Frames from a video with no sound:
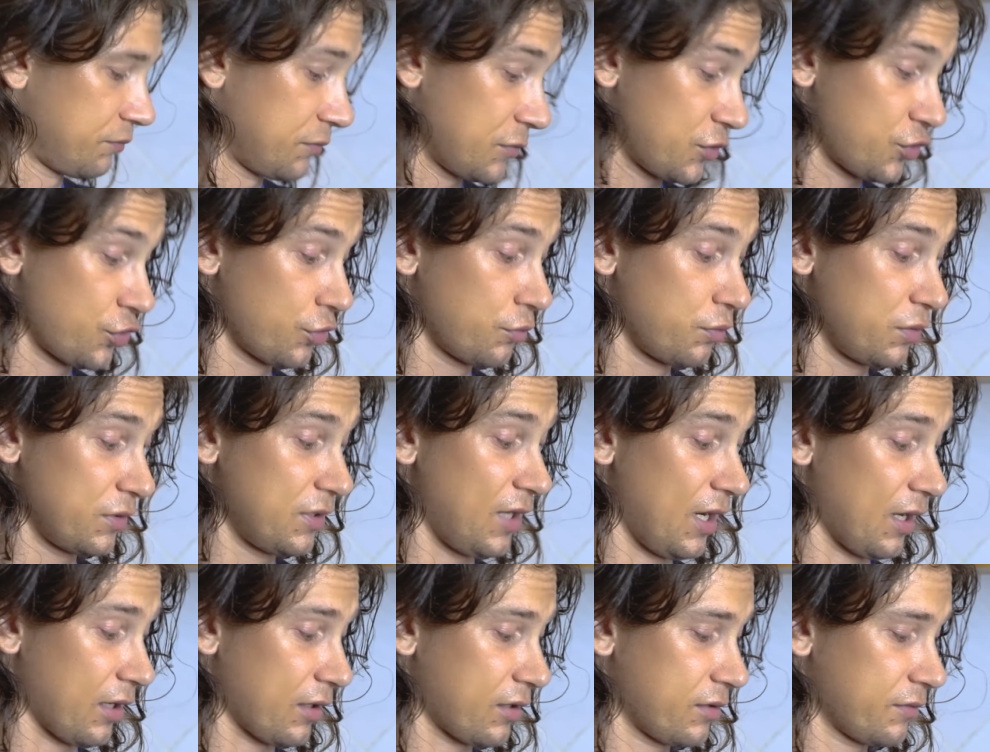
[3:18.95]
It should be
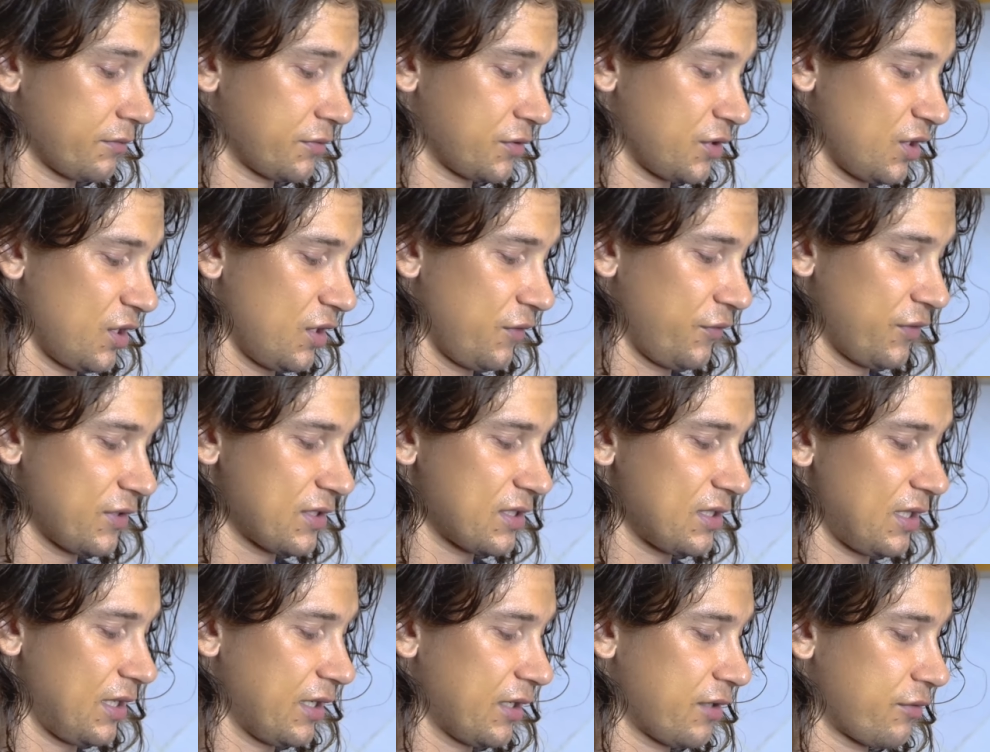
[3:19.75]
dark. So if it's
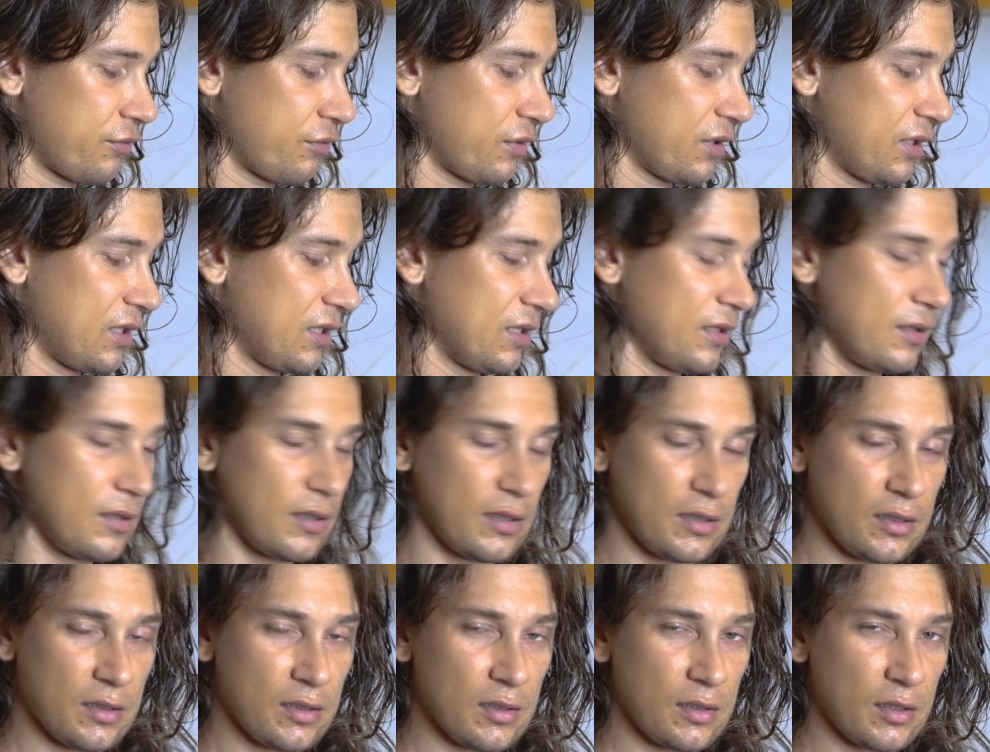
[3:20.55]
like really
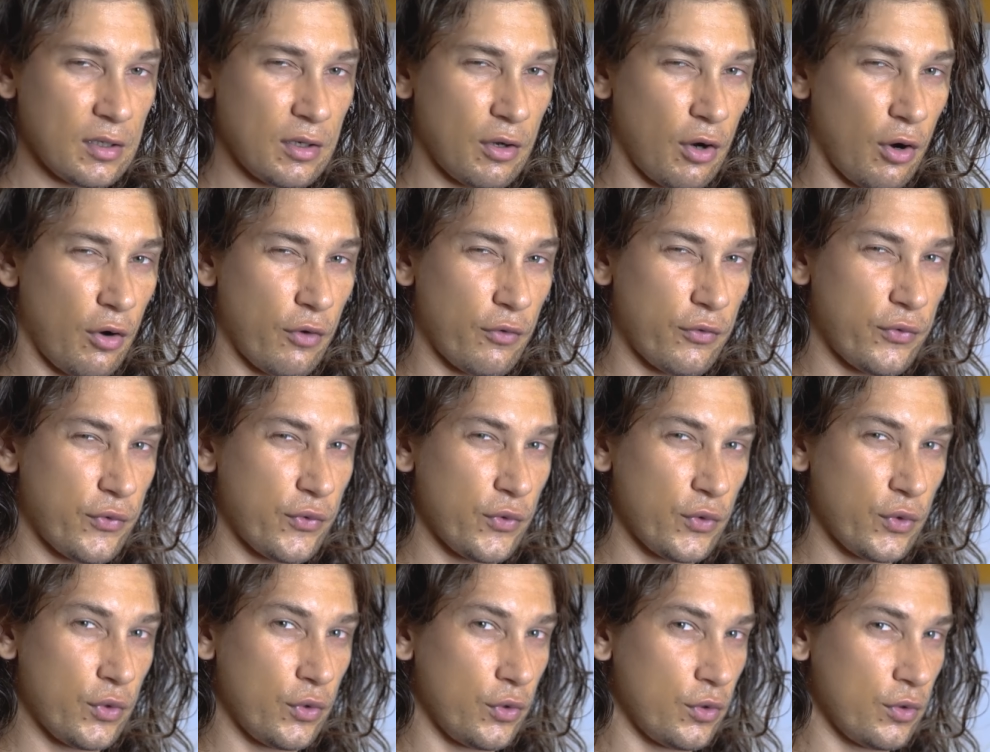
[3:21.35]

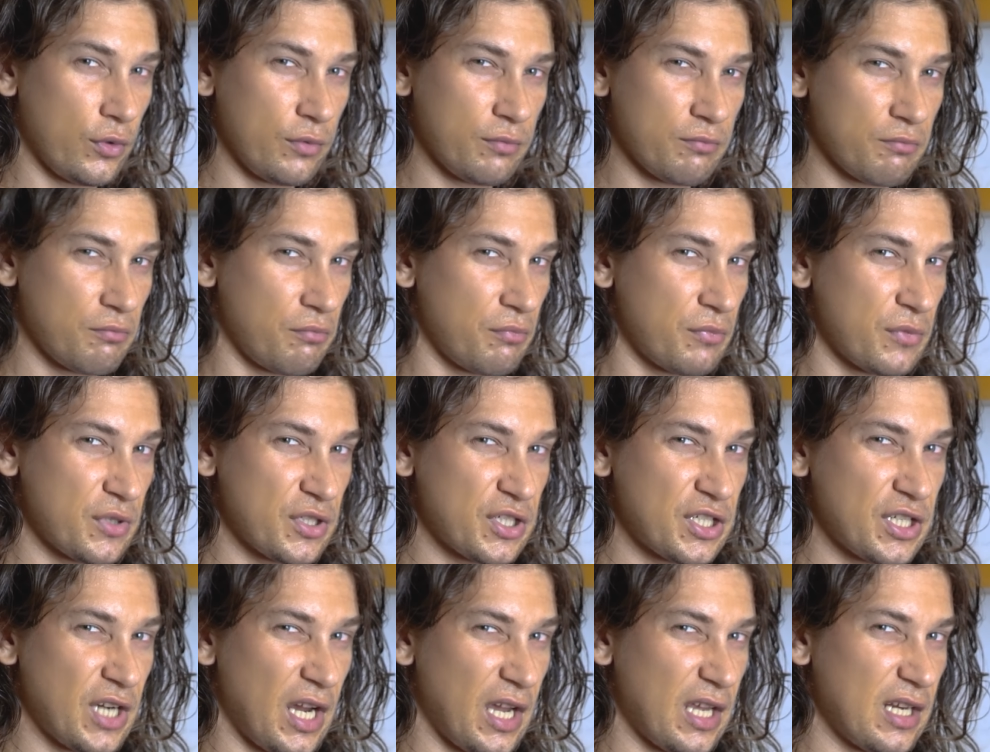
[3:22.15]
colorful,
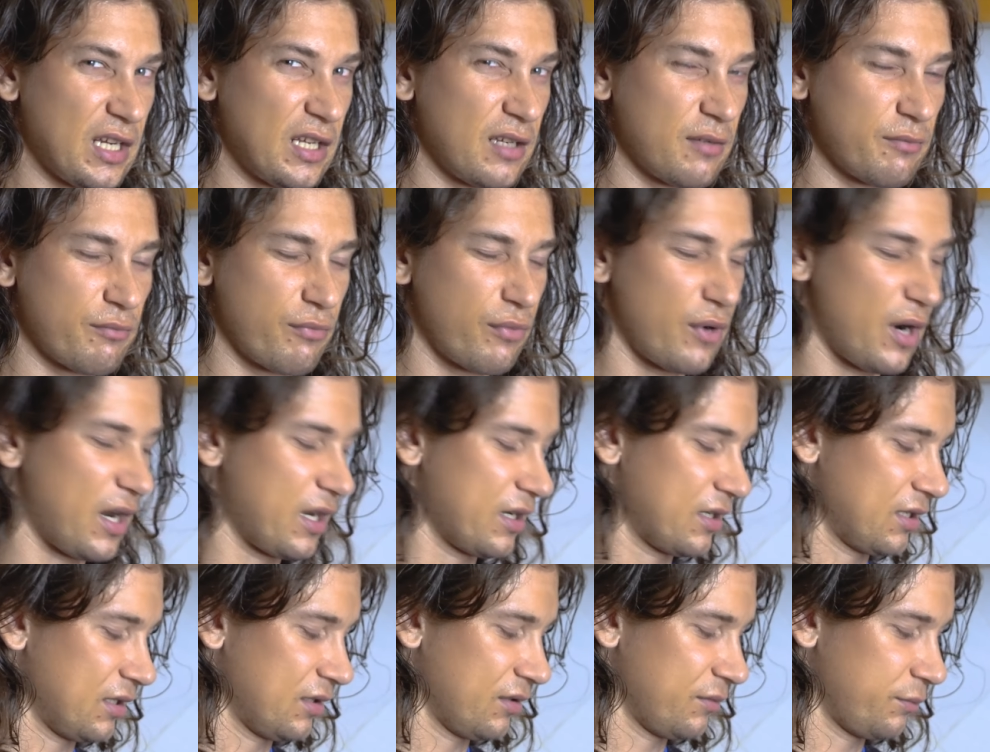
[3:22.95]
shining,
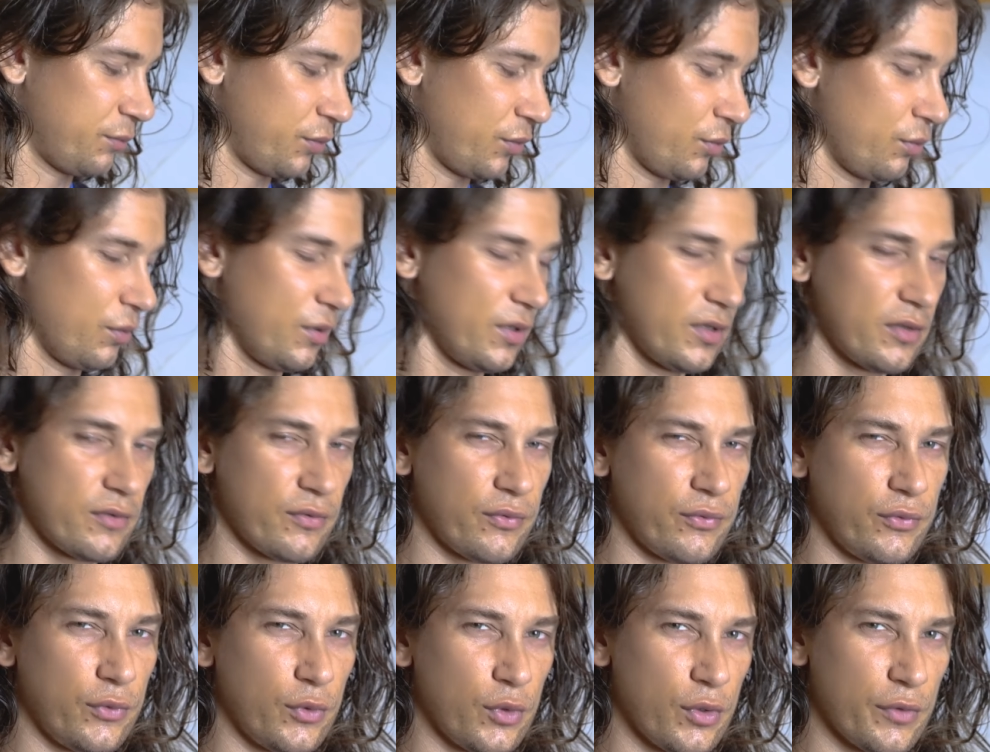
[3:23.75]
bright, and probably it's
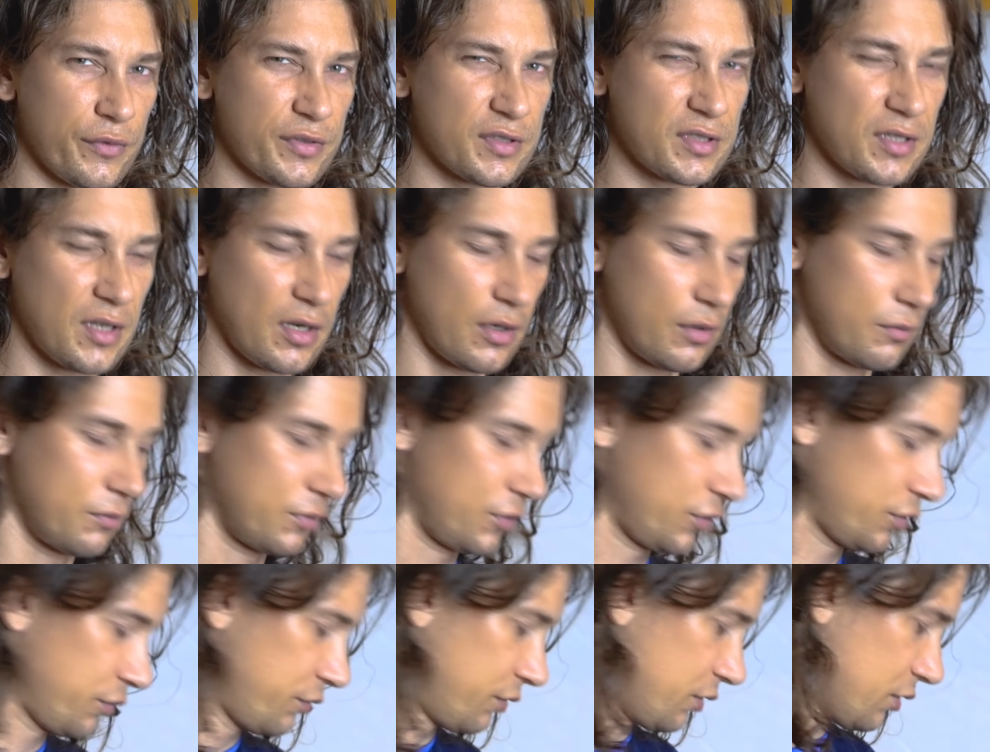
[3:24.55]
full of serum,
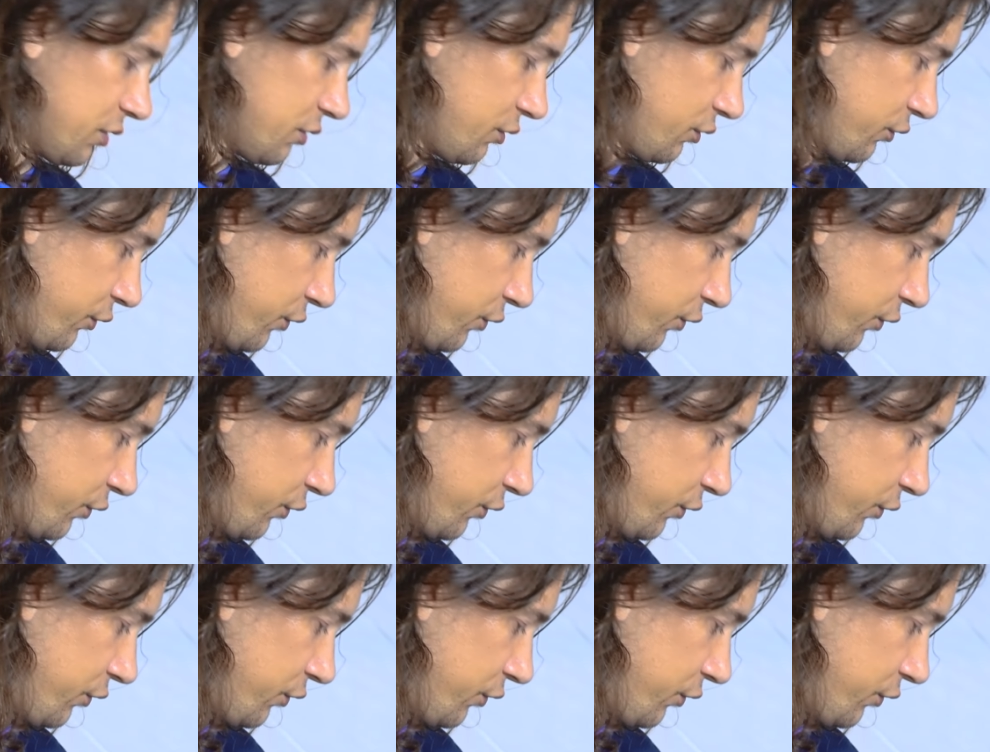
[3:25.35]
not really good